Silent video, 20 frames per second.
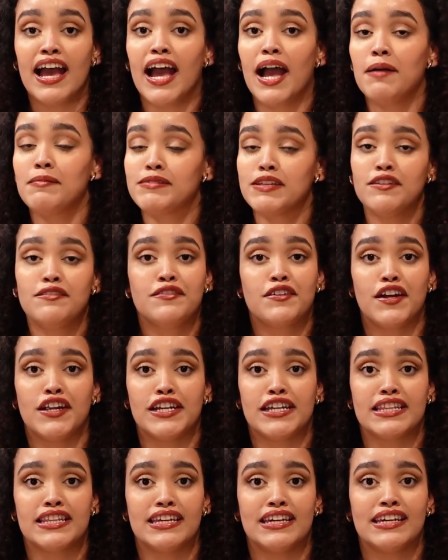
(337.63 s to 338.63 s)
I'm down for
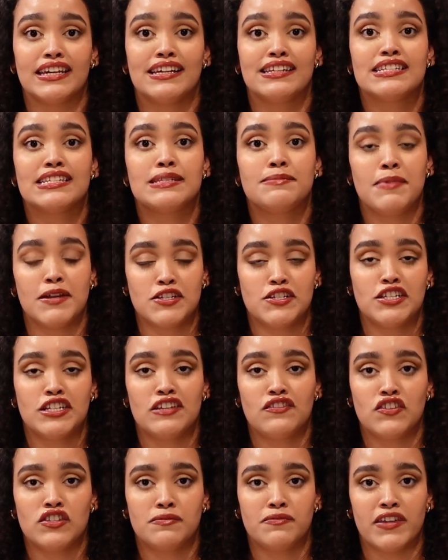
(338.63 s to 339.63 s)
anything, especially
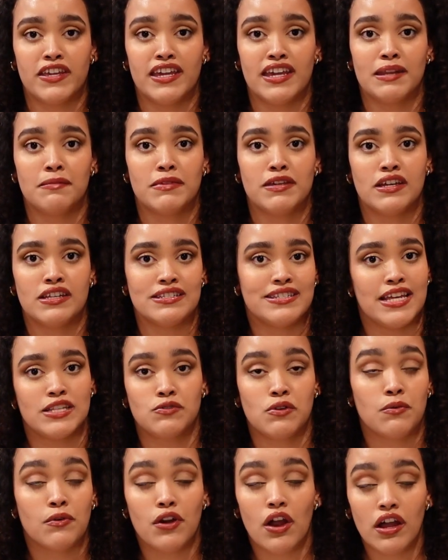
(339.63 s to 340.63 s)
if it's vegan because that's
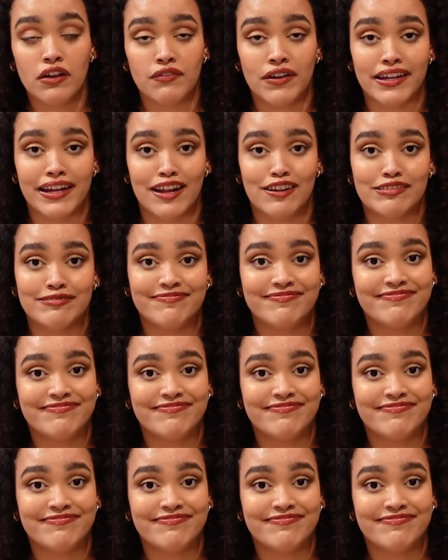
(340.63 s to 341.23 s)
what we're on right now.